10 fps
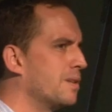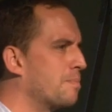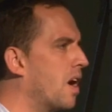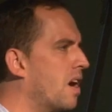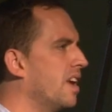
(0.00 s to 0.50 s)

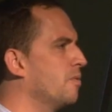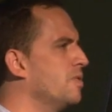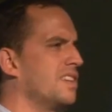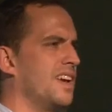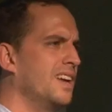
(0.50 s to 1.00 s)
their parking?
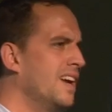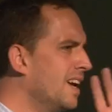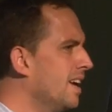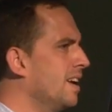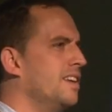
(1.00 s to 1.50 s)
We said,
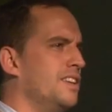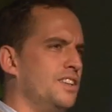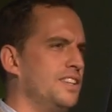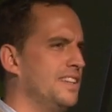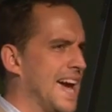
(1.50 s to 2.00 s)

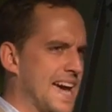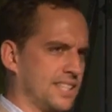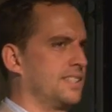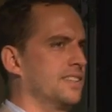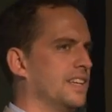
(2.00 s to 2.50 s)

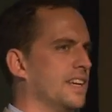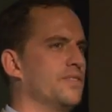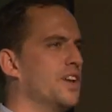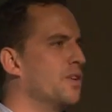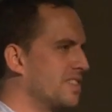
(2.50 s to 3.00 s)
yes,
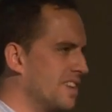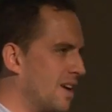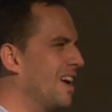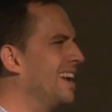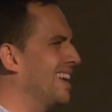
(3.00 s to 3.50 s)
even though it's
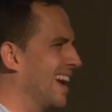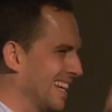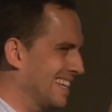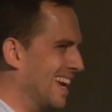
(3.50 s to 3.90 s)
not ready yet.